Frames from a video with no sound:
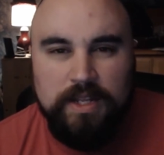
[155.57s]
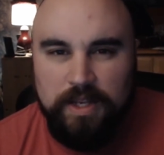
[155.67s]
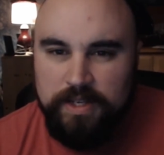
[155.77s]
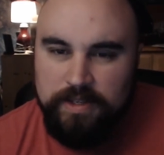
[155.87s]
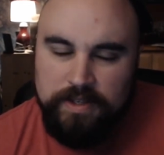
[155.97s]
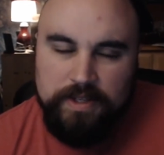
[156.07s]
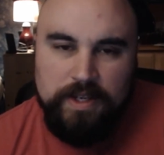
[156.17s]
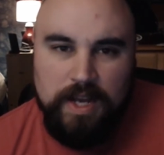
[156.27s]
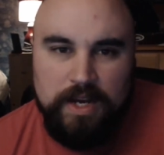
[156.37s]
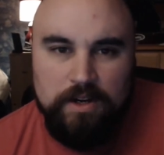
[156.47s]
Like,
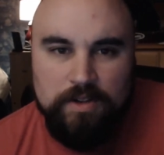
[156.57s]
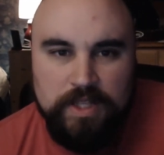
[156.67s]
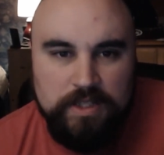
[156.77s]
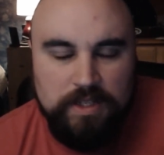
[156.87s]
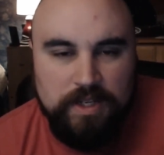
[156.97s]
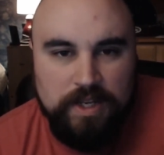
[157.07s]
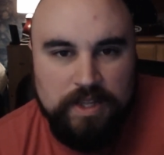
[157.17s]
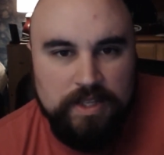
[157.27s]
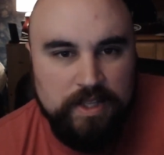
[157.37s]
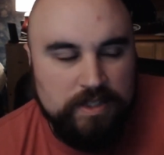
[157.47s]
I don't know. I
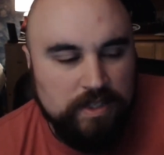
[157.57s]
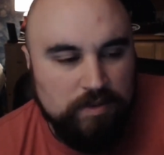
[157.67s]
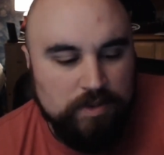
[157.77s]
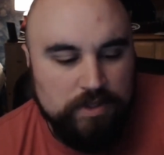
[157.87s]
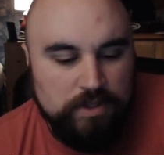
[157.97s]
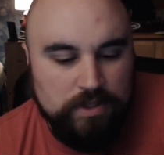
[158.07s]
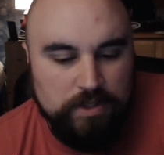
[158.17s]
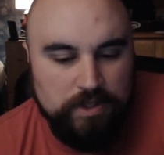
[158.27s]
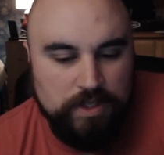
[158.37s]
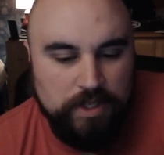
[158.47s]
think they said it was
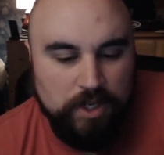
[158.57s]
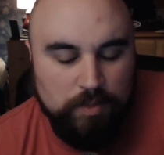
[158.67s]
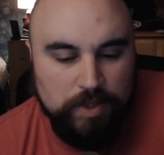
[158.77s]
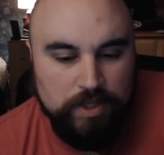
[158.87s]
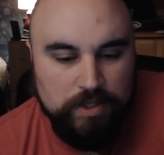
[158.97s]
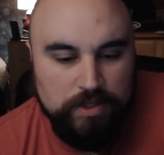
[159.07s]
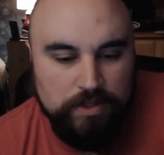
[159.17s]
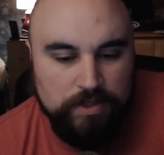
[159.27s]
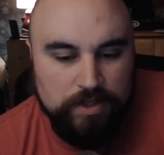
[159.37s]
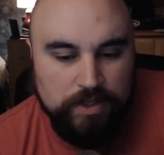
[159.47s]
to help
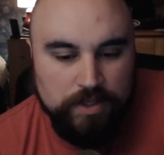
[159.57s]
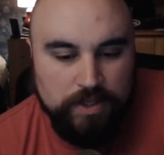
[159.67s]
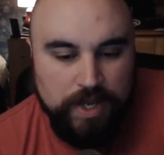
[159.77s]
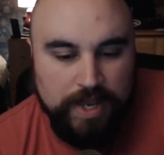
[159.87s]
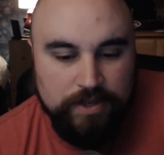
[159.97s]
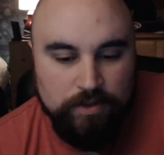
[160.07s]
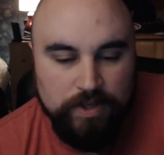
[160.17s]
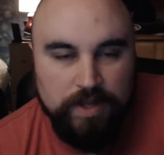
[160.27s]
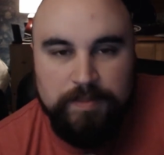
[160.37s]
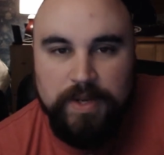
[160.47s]
his ankle
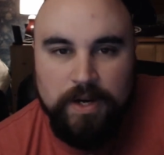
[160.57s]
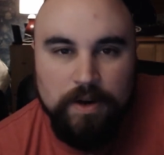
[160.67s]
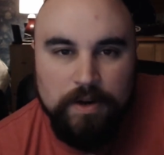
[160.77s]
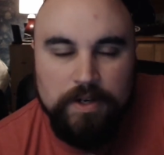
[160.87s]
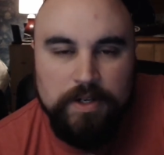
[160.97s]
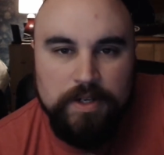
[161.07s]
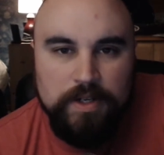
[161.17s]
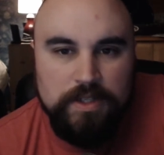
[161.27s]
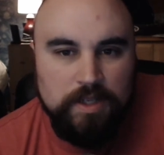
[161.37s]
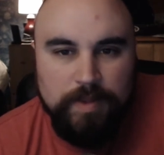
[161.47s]
get better
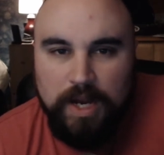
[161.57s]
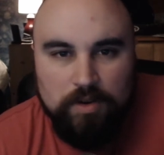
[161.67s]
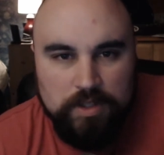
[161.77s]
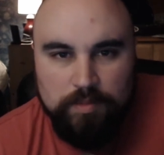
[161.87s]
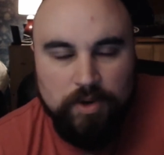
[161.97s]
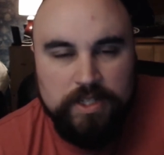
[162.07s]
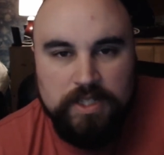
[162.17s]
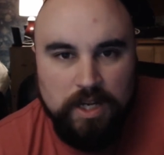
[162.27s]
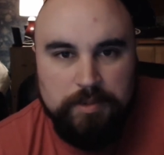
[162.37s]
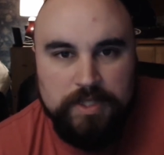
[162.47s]
somehow. It's a brace to
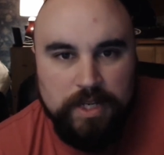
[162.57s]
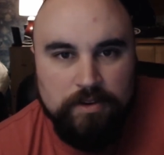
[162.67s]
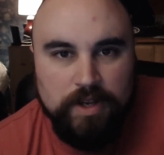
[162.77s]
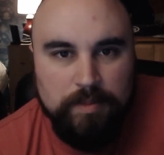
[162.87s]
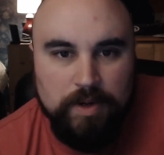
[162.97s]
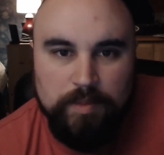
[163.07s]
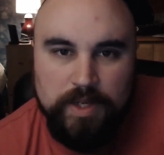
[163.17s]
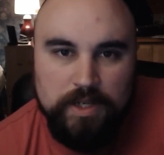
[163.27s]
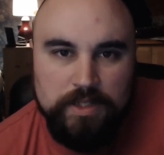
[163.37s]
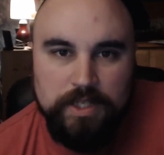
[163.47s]
help his ankle get better
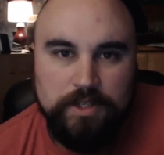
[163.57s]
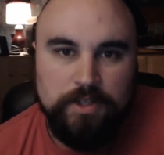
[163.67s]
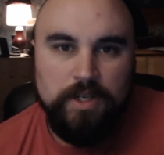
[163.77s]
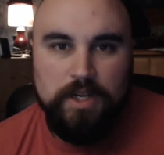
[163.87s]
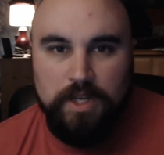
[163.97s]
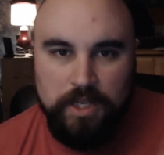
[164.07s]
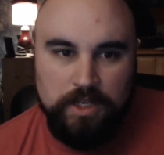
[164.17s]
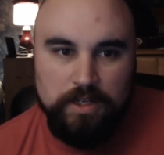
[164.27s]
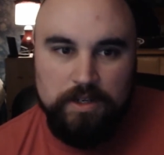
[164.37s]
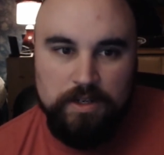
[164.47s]
because he could,
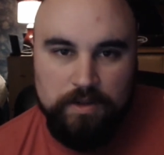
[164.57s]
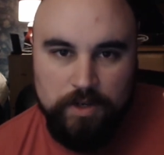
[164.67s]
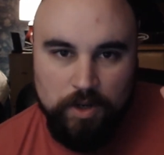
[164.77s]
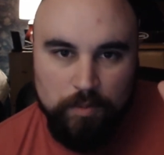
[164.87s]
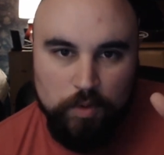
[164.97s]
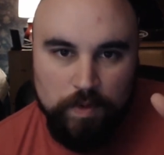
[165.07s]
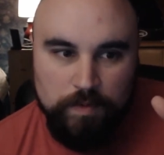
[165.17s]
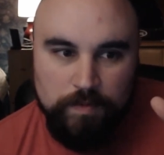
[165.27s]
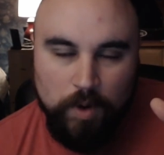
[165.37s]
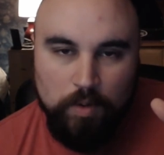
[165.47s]
you know, move it
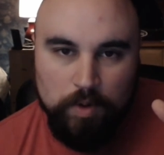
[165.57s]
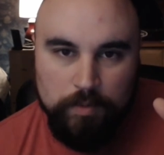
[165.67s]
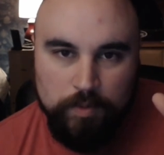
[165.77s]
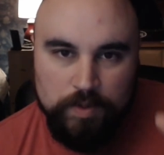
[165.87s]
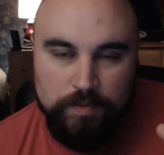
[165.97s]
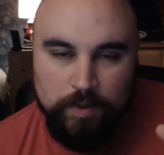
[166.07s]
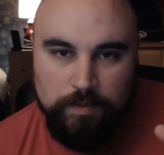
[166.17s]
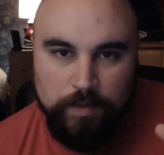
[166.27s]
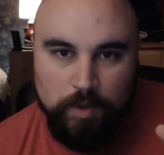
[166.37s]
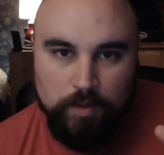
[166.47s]
forward, move his foot
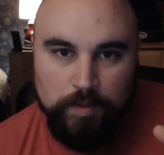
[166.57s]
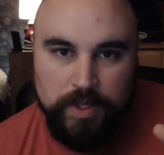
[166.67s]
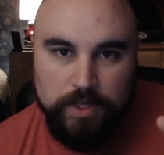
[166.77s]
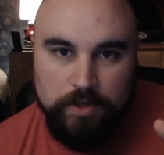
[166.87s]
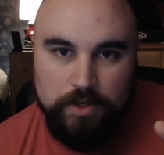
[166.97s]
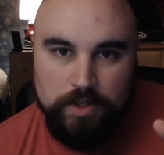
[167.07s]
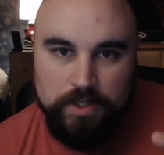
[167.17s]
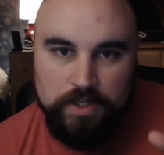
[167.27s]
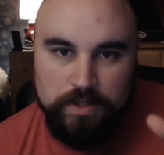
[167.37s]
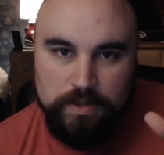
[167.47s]
forward, but he couldn't
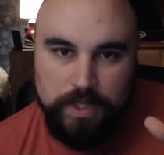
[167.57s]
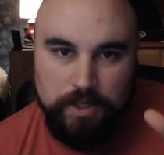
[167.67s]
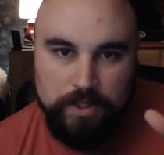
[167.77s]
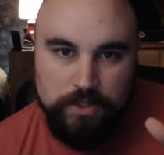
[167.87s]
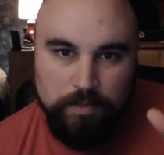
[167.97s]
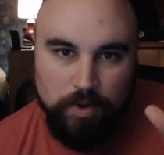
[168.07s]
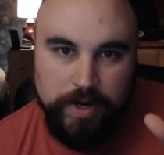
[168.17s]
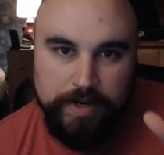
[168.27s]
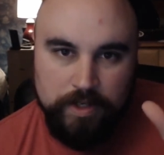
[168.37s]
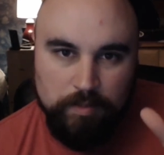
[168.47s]
tell his
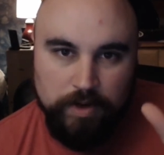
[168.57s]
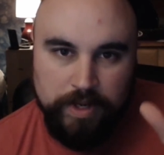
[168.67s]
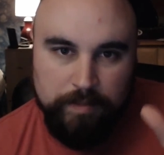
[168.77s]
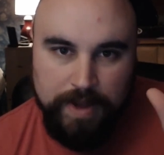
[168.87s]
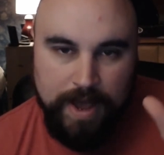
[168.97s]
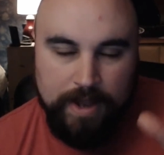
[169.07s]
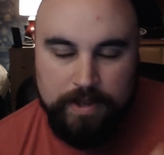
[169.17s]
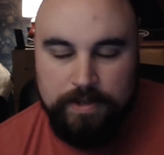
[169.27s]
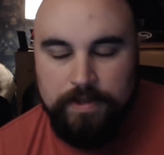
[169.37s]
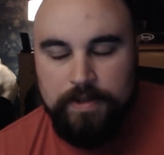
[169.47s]
brain to bring it back.